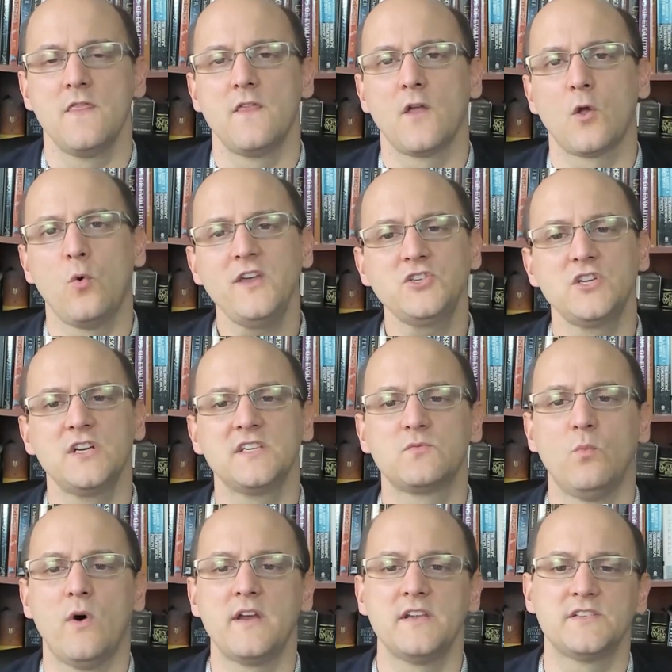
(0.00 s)
The question
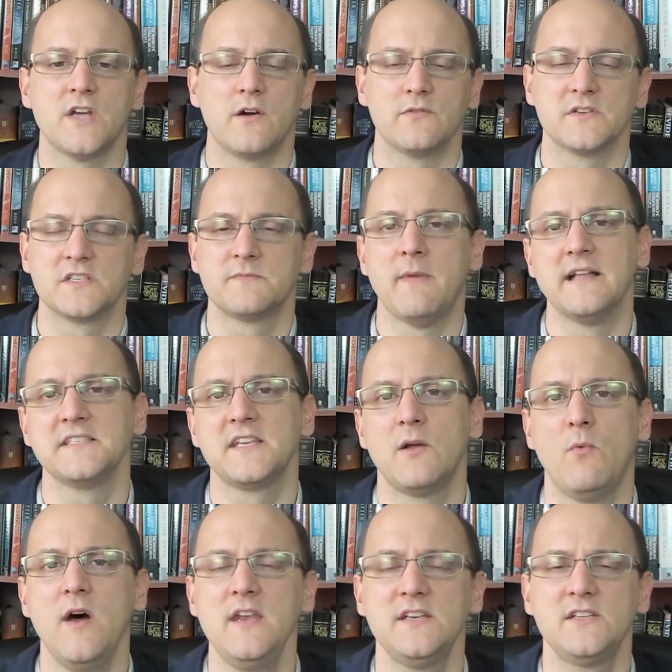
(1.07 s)
is, what is our response? And
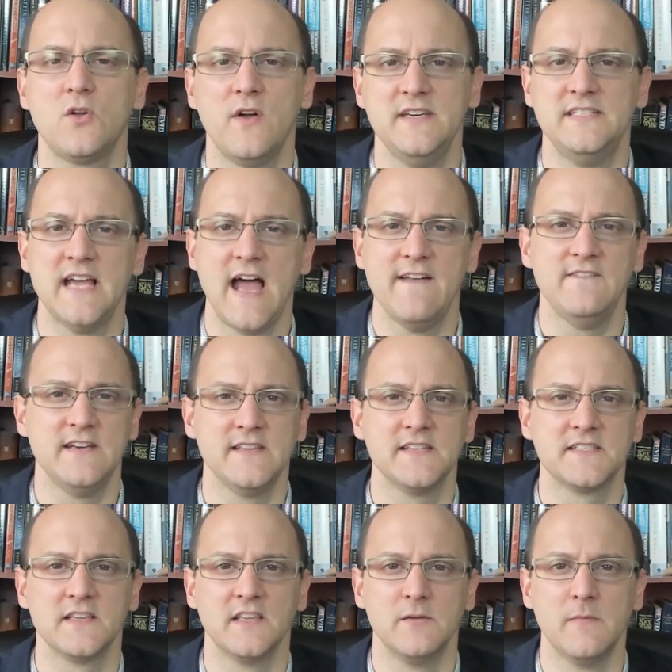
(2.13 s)
I want to go ahead and dive into
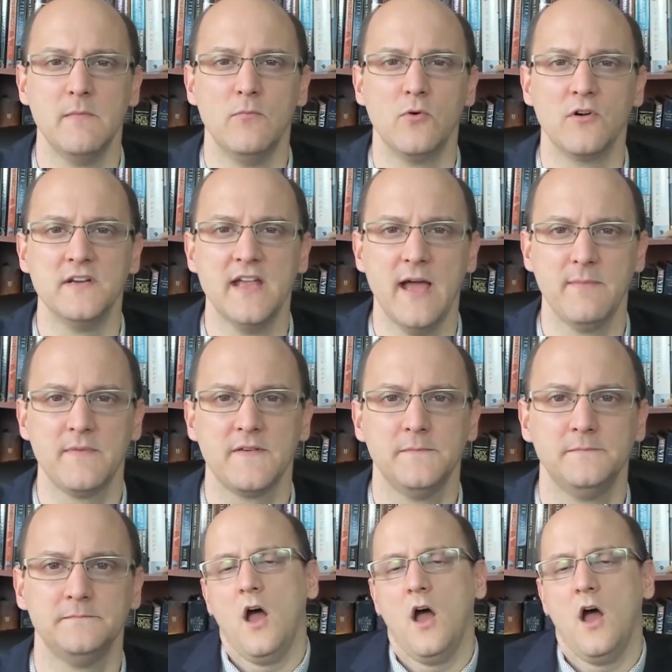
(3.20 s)
this a little bit more in depth.